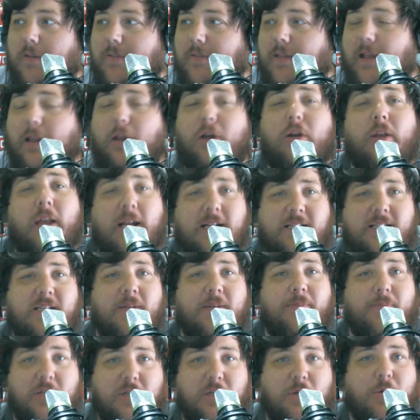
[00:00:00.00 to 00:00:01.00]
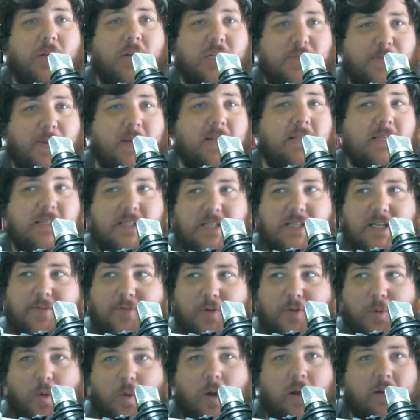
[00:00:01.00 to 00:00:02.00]
they look like something you'd expect to see
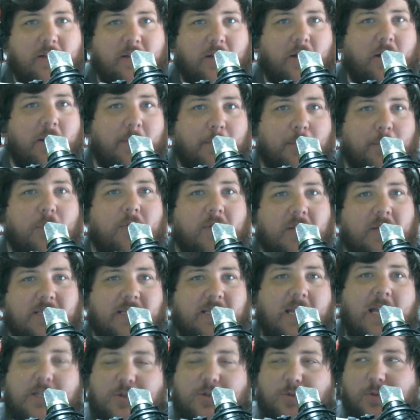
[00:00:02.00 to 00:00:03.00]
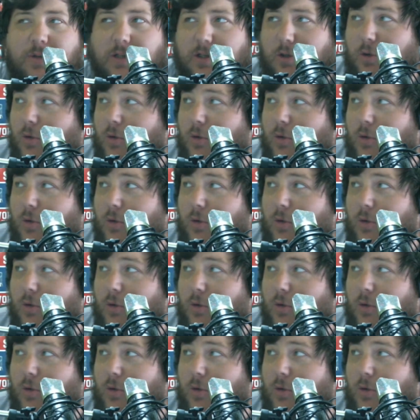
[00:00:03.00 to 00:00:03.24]
if you walked in on a movie set. It's really